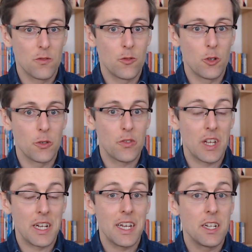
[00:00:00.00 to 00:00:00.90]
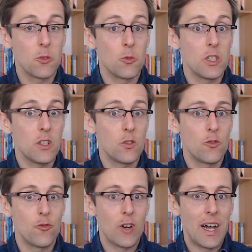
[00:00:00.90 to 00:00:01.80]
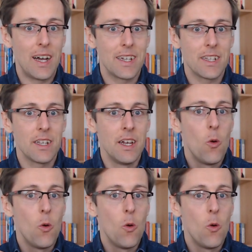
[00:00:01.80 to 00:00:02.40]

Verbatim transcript: for your study, and you will need to find